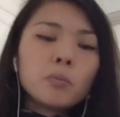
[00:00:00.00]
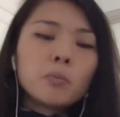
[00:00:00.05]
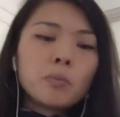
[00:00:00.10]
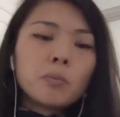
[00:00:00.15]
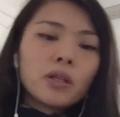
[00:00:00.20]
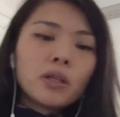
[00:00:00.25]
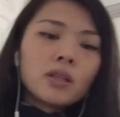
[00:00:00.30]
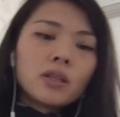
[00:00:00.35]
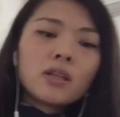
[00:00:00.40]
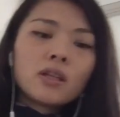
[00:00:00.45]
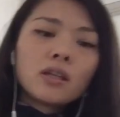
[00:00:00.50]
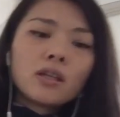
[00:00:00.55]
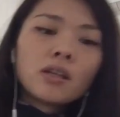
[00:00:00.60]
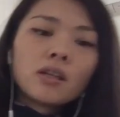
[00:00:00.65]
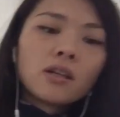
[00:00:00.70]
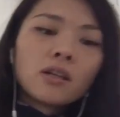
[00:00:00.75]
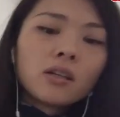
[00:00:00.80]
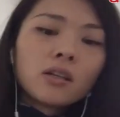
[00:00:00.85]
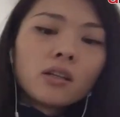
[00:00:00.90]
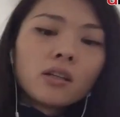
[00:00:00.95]
But
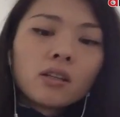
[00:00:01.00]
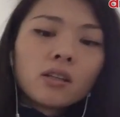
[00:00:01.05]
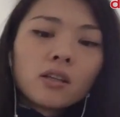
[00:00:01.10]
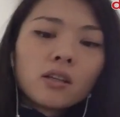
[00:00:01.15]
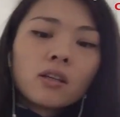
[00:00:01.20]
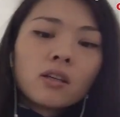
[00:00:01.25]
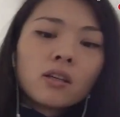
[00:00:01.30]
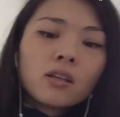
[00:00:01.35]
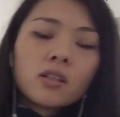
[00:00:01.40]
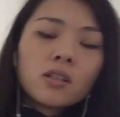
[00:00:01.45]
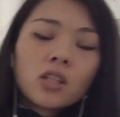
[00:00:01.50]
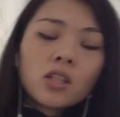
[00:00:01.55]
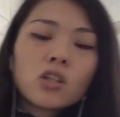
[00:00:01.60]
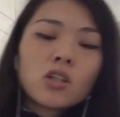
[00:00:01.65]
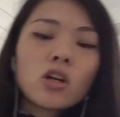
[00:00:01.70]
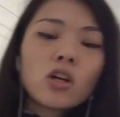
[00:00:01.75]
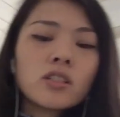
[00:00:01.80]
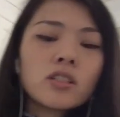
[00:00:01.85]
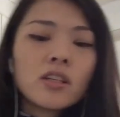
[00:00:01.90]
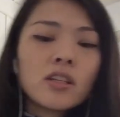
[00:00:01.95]
the, the, the
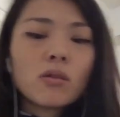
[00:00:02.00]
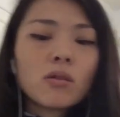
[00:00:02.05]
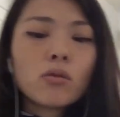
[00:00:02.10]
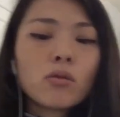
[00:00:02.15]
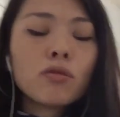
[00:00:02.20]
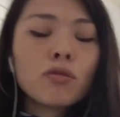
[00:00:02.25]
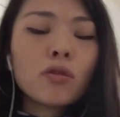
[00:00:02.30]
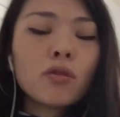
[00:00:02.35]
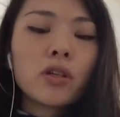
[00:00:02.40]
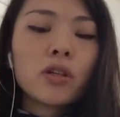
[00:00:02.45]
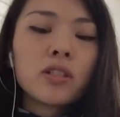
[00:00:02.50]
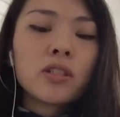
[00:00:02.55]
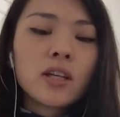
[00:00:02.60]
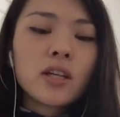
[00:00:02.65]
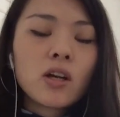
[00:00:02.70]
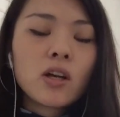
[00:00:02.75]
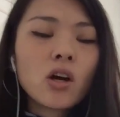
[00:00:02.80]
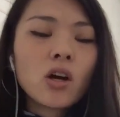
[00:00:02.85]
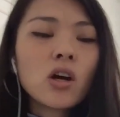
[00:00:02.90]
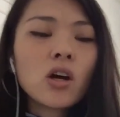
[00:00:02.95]
dossier that we're
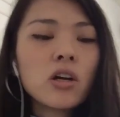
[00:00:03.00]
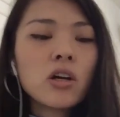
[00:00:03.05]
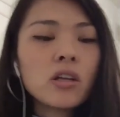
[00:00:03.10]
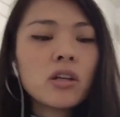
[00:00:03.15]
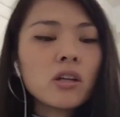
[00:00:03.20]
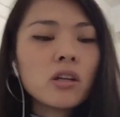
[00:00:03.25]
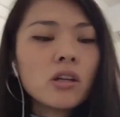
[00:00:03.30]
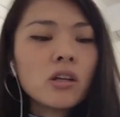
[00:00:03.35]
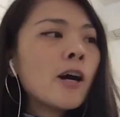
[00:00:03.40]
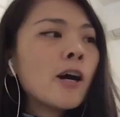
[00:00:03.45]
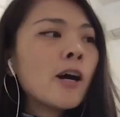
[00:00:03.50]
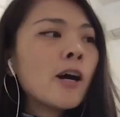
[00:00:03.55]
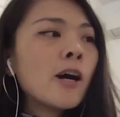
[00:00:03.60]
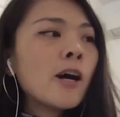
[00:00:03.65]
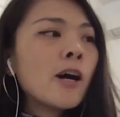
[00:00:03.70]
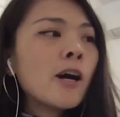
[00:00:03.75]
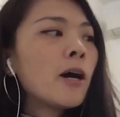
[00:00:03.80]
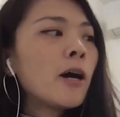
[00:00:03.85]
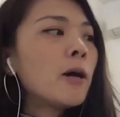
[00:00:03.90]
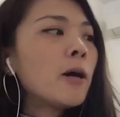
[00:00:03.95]
focusing on
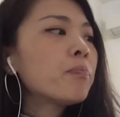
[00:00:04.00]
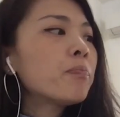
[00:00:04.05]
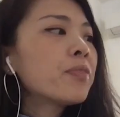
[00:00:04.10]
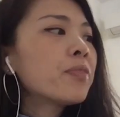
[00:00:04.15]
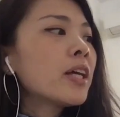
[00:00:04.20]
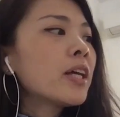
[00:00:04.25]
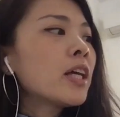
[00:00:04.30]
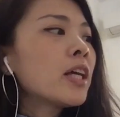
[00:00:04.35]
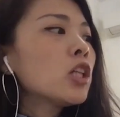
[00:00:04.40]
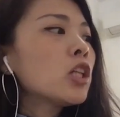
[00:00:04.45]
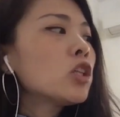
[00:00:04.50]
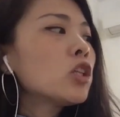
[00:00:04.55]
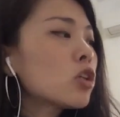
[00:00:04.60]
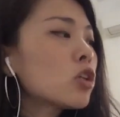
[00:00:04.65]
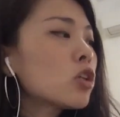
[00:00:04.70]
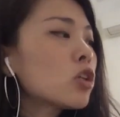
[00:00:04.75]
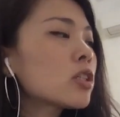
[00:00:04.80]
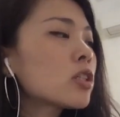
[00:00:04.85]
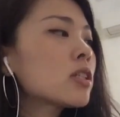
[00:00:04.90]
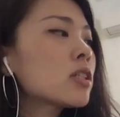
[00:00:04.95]
um,
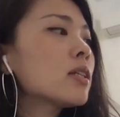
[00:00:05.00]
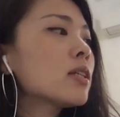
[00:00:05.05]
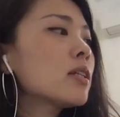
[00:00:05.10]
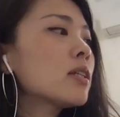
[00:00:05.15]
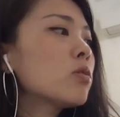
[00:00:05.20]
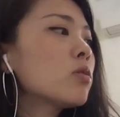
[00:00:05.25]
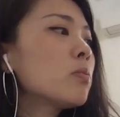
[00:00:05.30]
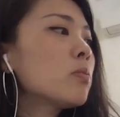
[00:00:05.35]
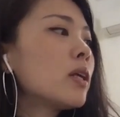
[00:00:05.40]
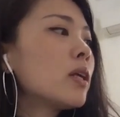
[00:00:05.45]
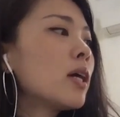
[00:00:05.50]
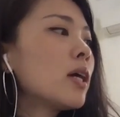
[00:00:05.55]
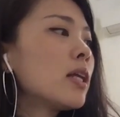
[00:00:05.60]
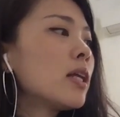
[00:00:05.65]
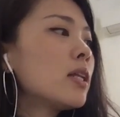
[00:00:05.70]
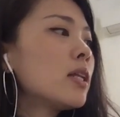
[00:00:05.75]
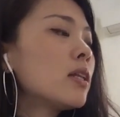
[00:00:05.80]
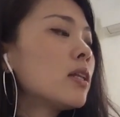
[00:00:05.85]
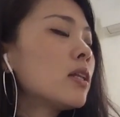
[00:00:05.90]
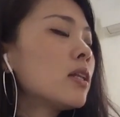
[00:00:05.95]
looks a little bit
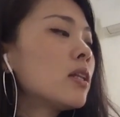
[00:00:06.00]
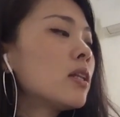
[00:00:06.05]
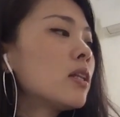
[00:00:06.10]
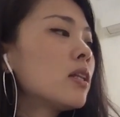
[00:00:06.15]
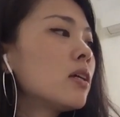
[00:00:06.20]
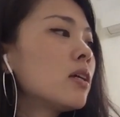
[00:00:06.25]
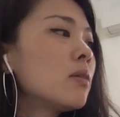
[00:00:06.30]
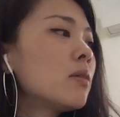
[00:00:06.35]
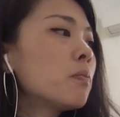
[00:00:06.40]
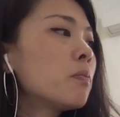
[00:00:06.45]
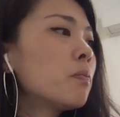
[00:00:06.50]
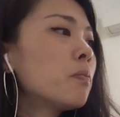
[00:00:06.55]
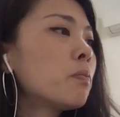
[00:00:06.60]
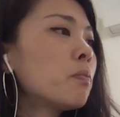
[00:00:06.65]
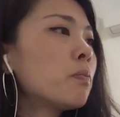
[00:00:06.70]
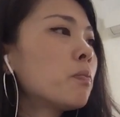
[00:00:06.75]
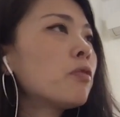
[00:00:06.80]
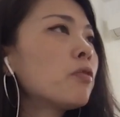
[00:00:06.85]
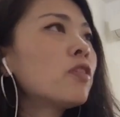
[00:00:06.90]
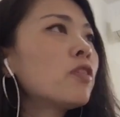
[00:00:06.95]
at the
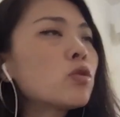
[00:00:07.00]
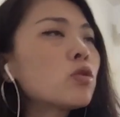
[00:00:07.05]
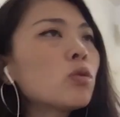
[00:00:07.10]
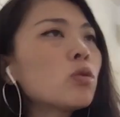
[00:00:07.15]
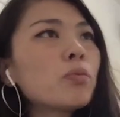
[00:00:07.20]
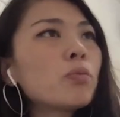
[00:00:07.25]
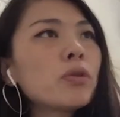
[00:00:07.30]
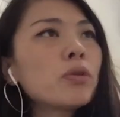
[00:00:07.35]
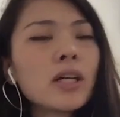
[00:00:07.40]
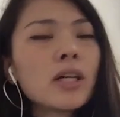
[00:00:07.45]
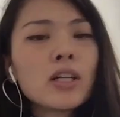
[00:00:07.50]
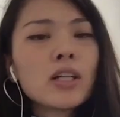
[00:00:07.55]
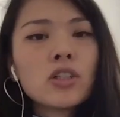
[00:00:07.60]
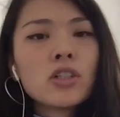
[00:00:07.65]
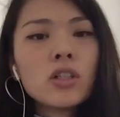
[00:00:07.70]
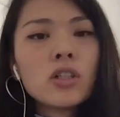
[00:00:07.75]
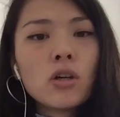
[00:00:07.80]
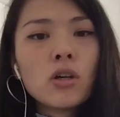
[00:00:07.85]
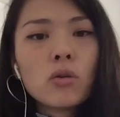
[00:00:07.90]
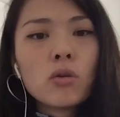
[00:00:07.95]
visual
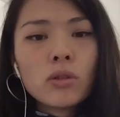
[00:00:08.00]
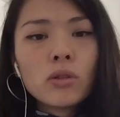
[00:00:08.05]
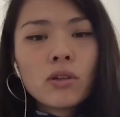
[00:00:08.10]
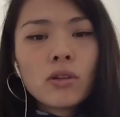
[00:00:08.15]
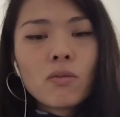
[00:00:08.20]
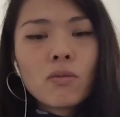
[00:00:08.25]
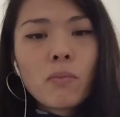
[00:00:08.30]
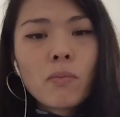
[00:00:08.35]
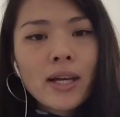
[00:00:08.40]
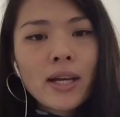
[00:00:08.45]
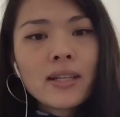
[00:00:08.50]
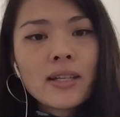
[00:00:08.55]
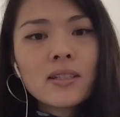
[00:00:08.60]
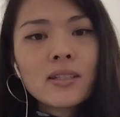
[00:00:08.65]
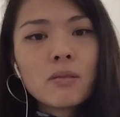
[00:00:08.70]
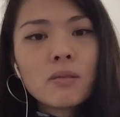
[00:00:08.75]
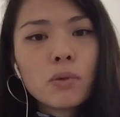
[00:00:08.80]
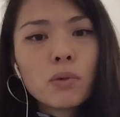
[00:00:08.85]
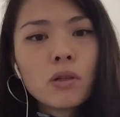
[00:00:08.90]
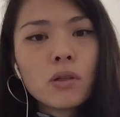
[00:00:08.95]
production, not only of the
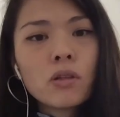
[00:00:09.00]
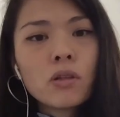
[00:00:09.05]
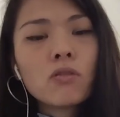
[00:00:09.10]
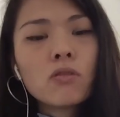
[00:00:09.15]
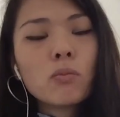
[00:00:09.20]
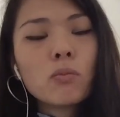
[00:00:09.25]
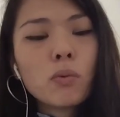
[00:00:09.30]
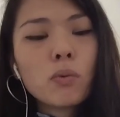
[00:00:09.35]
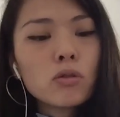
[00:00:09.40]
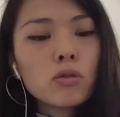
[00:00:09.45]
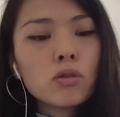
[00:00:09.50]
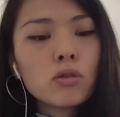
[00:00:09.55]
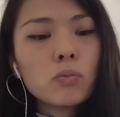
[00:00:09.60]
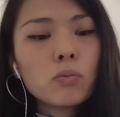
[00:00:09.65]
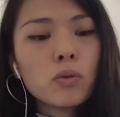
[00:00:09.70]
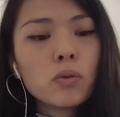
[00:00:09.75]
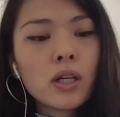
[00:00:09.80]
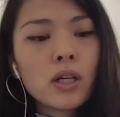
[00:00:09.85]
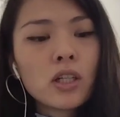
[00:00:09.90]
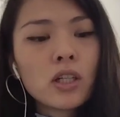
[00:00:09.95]
magazine, but of the poster
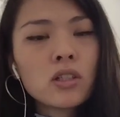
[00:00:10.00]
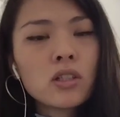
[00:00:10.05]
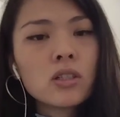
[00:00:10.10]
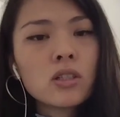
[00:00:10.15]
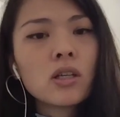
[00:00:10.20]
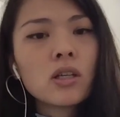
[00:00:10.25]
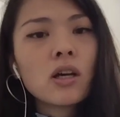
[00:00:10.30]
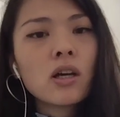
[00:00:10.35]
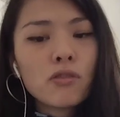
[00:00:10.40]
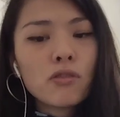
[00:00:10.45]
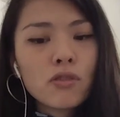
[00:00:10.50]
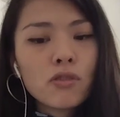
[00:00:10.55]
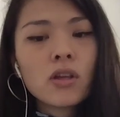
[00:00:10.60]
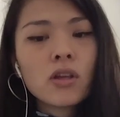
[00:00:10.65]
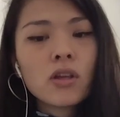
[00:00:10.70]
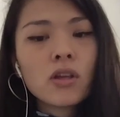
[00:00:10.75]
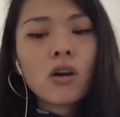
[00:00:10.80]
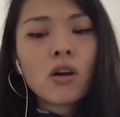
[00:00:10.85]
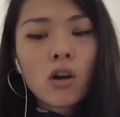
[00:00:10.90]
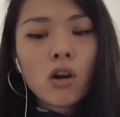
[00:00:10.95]
productions of
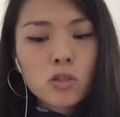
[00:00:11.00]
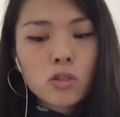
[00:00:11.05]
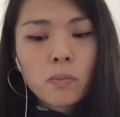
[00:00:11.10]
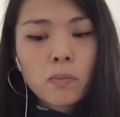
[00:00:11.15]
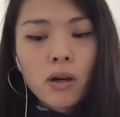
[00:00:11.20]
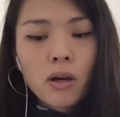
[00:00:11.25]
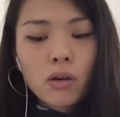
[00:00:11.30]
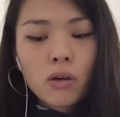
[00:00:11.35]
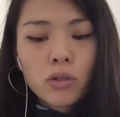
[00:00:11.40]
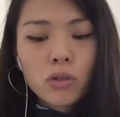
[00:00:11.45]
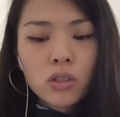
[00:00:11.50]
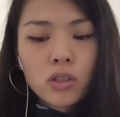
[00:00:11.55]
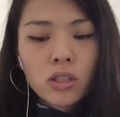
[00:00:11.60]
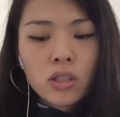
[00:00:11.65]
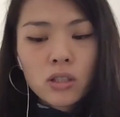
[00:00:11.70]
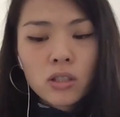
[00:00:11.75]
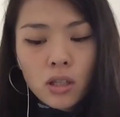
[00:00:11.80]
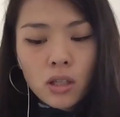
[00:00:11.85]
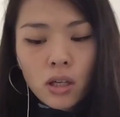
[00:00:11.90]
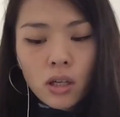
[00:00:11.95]
the OSPAAL, which
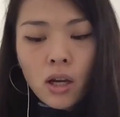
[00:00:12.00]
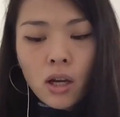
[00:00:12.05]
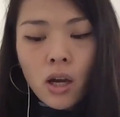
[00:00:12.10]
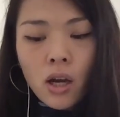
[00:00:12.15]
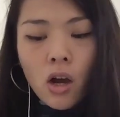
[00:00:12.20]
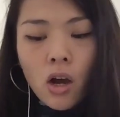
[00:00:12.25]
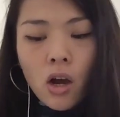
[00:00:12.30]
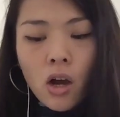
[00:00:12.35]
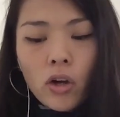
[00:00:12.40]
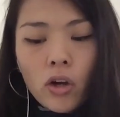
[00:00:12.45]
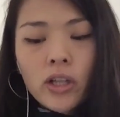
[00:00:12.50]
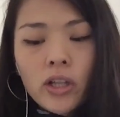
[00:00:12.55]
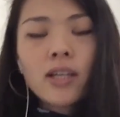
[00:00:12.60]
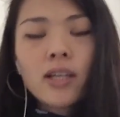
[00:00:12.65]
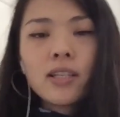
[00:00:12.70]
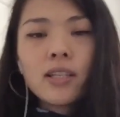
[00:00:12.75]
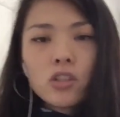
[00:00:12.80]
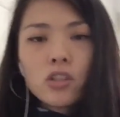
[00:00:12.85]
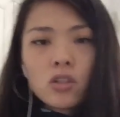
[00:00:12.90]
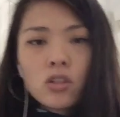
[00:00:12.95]
is the
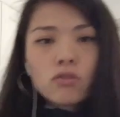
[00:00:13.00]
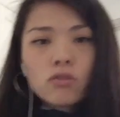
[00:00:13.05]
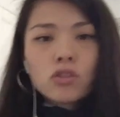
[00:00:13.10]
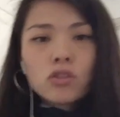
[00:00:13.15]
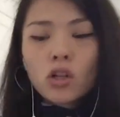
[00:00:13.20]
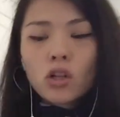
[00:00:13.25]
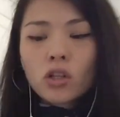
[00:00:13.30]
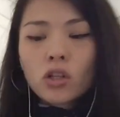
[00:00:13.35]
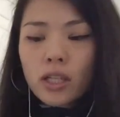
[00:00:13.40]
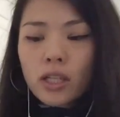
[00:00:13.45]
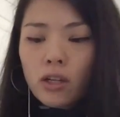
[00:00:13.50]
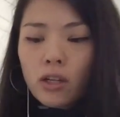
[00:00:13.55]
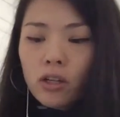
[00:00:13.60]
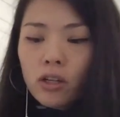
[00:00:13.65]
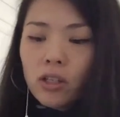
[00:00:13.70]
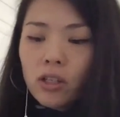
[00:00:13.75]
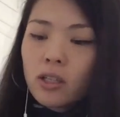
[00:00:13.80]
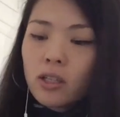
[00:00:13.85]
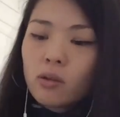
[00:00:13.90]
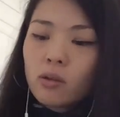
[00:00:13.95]
Organization of
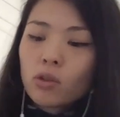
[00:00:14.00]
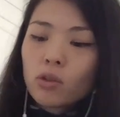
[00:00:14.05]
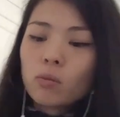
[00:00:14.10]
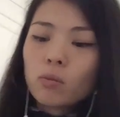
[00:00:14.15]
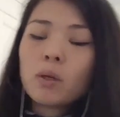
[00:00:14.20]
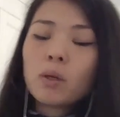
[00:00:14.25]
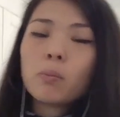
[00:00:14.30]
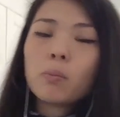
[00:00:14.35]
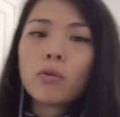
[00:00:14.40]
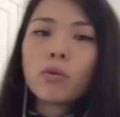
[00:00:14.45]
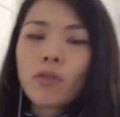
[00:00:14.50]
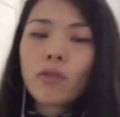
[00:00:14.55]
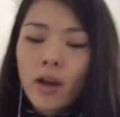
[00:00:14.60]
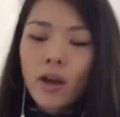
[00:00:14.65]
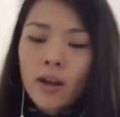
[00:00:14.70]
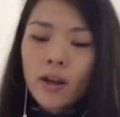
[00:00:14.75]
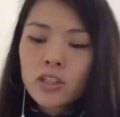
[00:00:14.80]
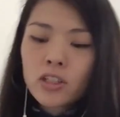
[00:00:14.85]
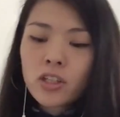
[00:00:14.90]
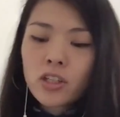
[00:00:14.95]
Solidarity with the People of
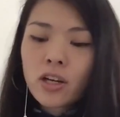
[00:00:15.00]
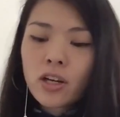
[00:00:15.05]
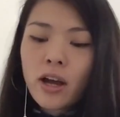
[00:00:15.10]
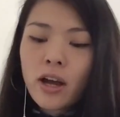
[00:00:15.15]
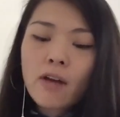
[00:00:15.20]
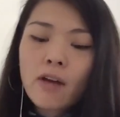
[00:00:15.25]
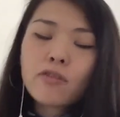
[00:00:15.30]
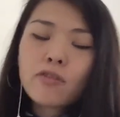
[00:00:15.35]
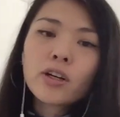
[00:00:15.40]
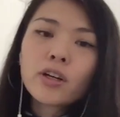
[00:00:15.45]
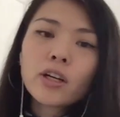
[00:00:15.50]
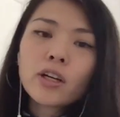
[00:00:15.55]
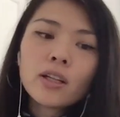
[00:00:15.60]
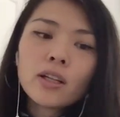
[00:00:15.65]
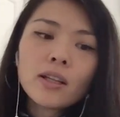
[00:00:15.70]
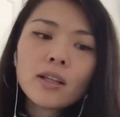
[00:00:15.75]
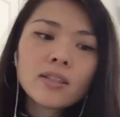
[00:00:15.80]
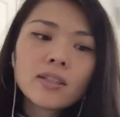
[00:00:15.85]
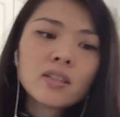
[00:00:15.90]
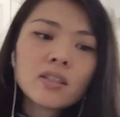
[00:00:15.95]
Asia, Africa,
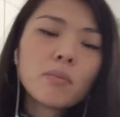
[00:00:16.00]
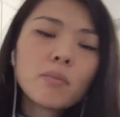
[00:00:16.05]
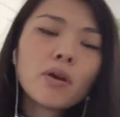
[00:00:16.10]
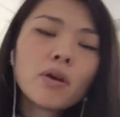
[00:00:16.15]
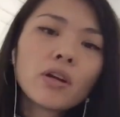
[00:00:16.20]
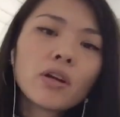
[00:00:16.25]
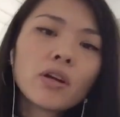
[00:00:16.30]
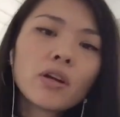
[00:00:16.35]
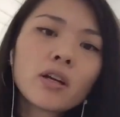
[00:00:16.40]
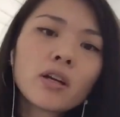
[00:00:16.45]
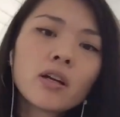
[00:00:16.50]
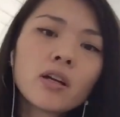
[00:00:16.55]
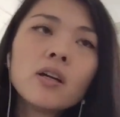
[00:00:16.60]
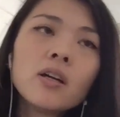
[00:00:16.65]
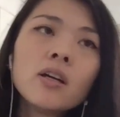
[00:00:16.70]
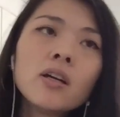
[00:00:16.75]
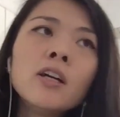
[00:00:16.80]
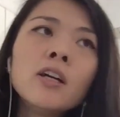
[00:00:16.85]
and Latin America.